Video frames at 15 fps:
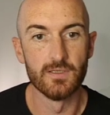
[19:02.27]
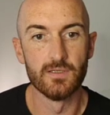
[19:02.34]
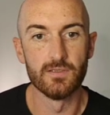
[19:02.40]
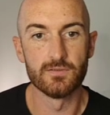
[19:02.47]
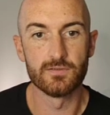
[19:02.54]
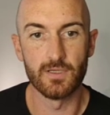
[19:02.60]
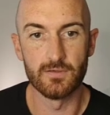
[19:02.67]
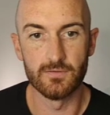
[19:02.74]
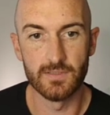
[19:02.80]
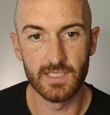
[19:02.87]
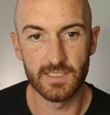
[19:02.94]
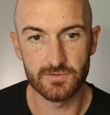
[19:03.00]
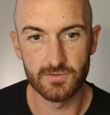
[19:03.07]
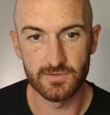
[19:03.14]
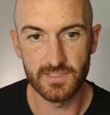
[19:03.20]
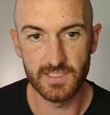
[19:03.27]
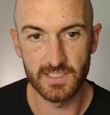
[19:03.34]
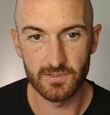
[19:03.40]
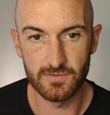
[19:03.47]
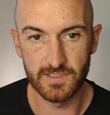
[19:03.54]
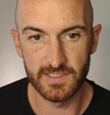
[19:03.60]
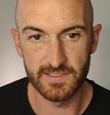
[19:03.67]
So let's just
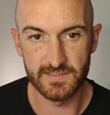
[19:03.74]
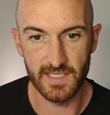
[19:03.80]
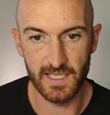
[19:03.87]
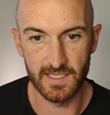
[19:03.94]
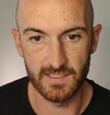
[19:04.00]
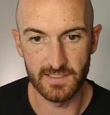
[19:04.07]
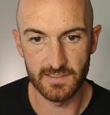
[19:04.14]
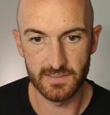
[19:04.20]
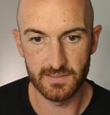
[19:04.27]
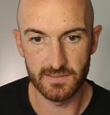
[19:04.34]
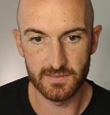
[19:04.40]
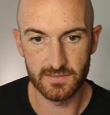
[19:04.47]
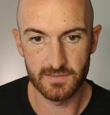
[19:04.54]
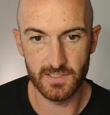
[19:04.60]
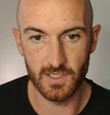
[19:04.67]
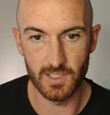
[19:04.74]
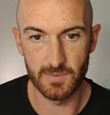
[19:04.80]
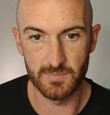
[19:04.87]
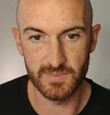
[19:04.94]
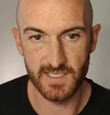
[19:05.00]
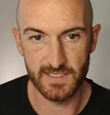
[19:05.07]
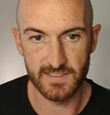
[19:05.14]
increase that time
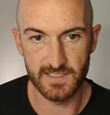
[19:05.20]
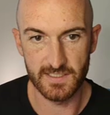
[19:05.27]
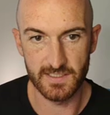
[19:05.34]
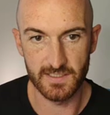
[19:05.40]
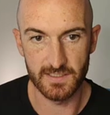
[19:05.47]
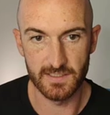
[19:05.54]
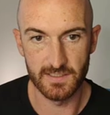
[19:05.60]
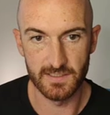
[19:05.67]
setting.